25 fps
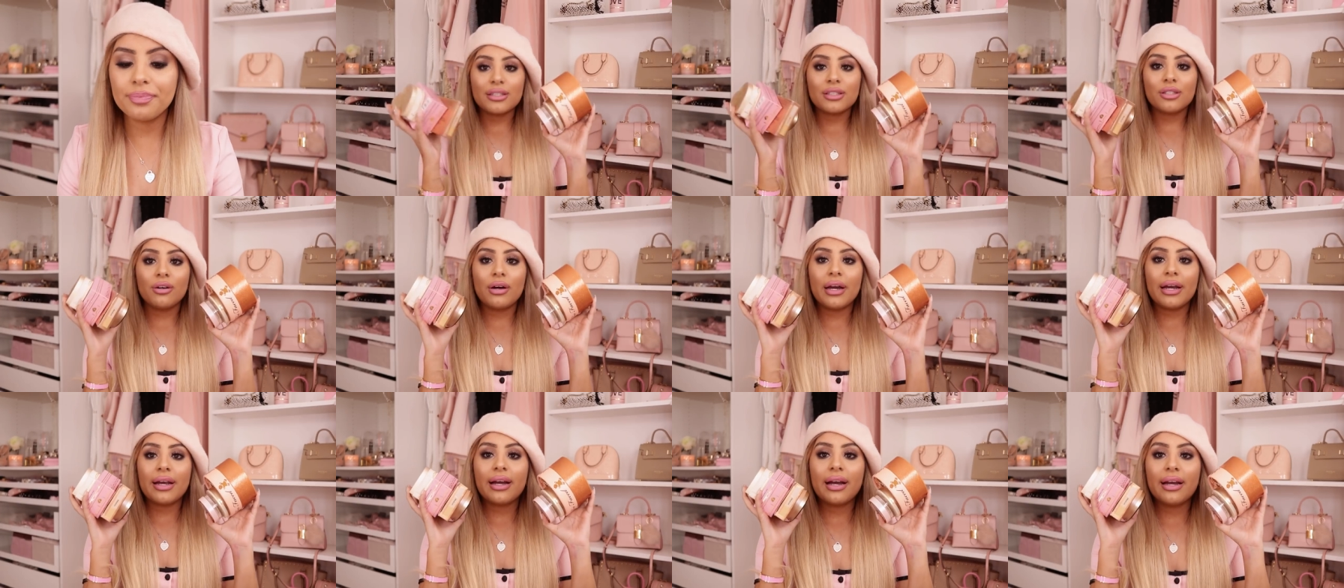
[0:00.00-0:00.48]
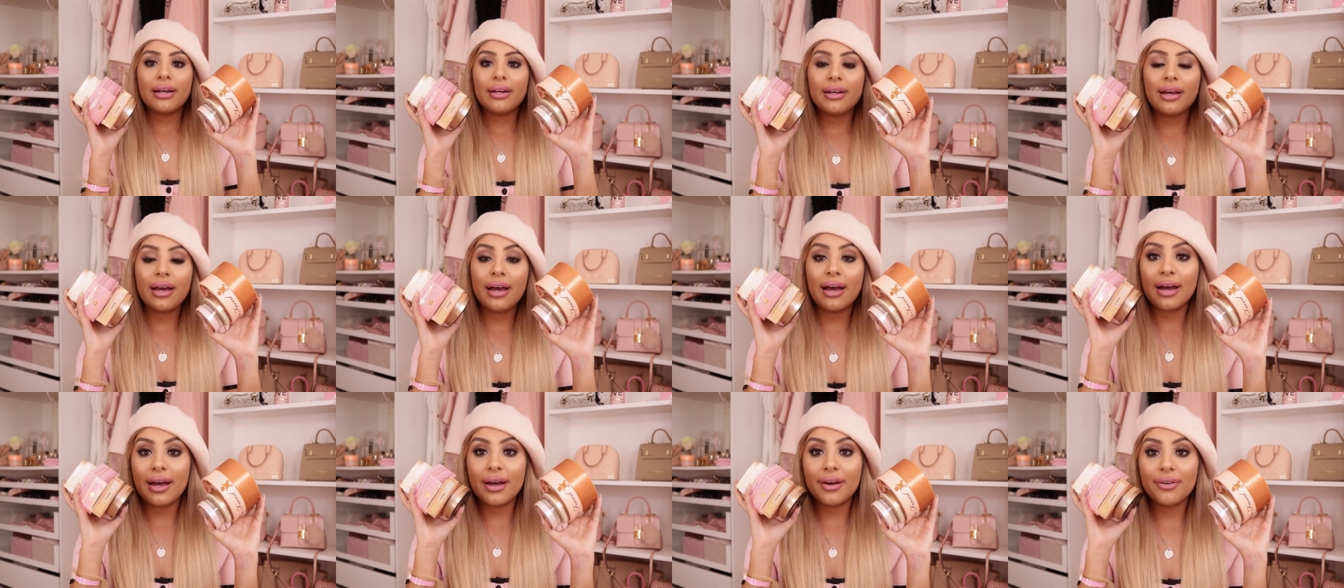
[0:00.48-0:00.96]
So I kind of
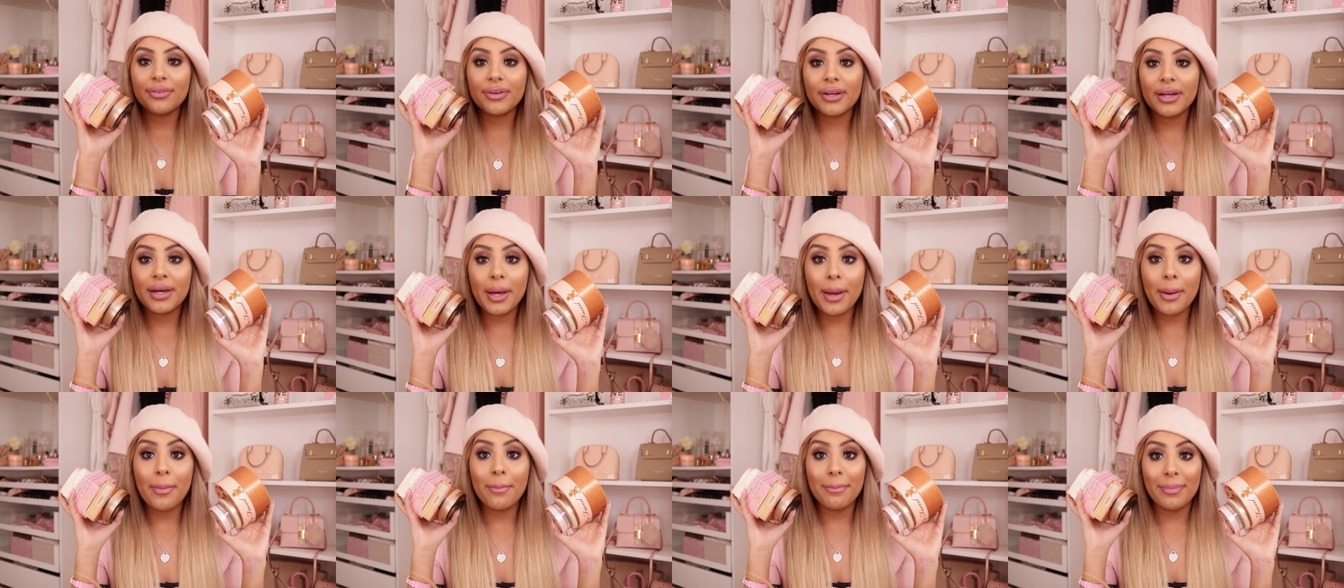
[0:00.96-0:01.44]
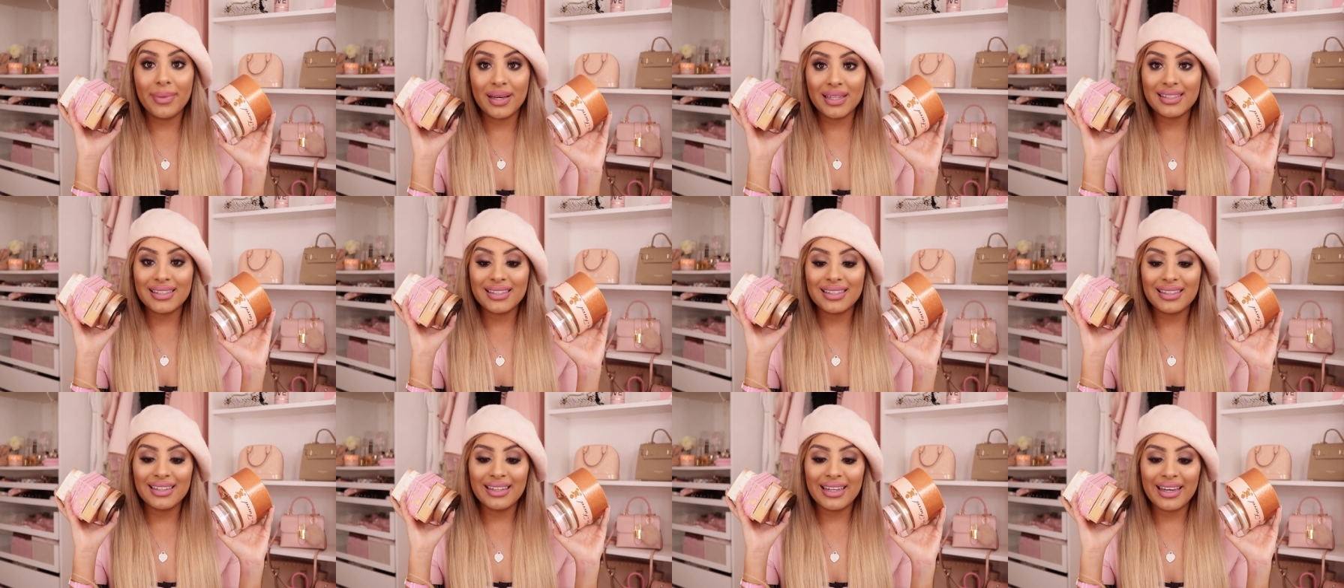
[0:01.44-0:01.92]
have
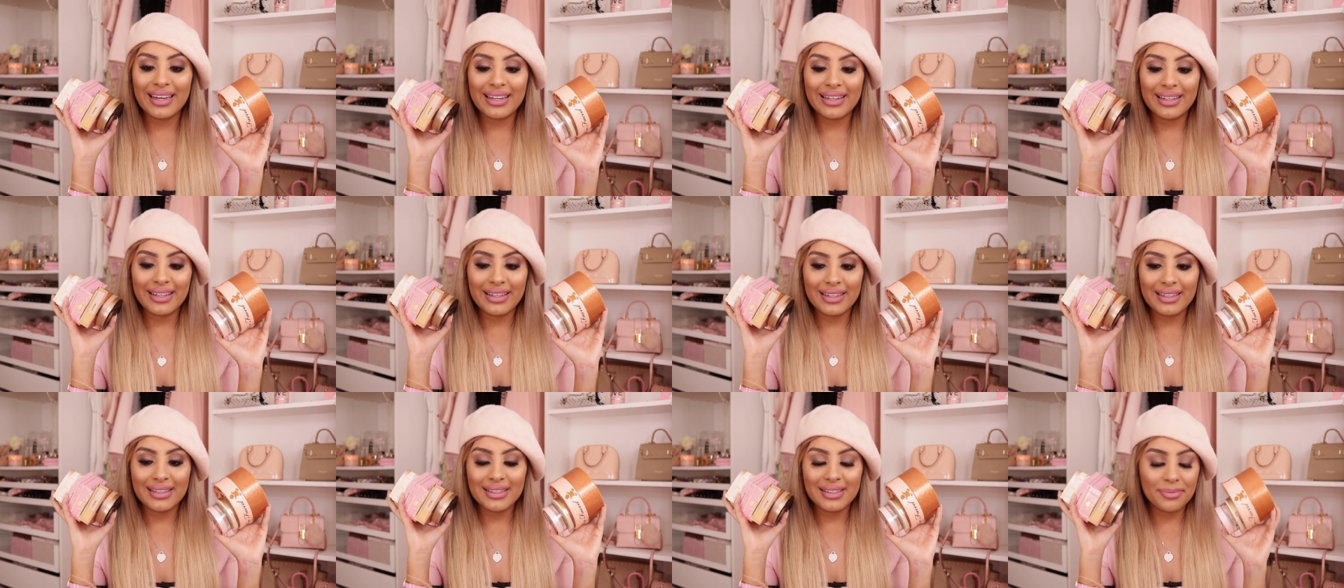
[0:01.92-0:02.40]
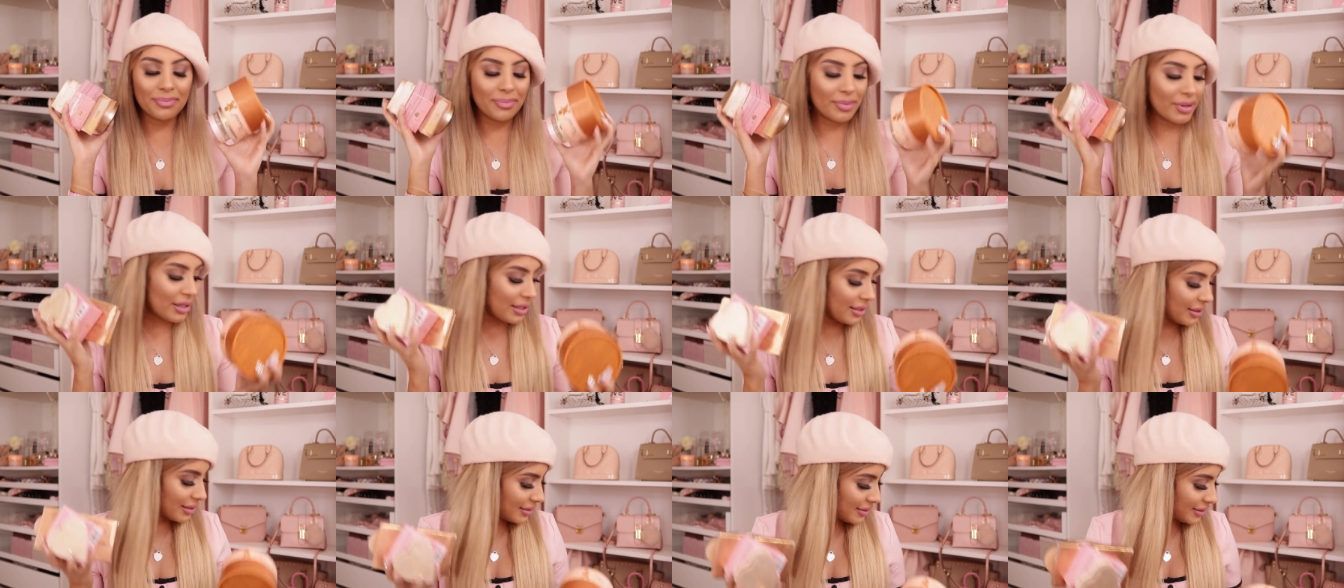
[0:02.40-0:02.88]
miscellaneous
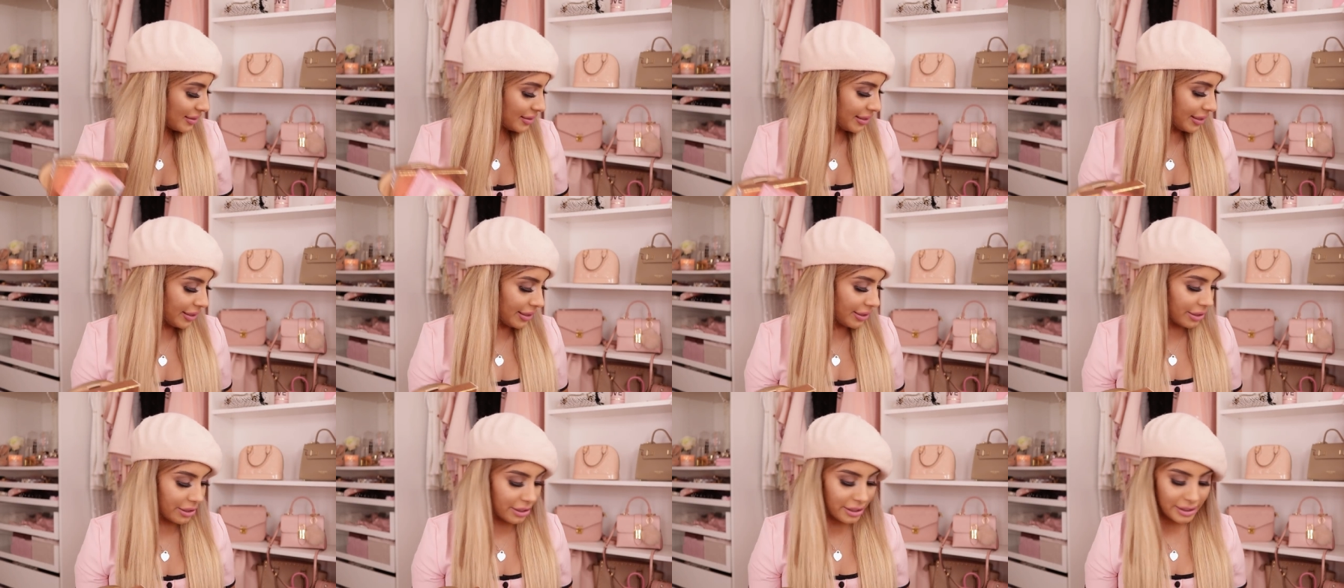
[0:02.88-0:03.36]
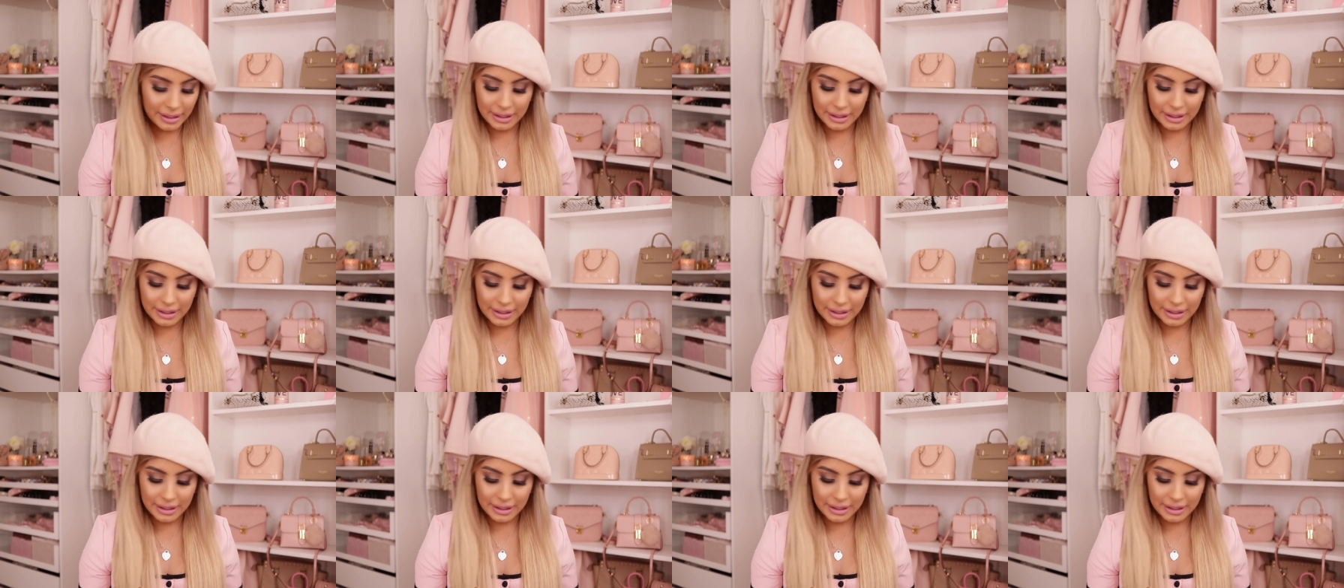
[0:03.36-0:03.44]
products here.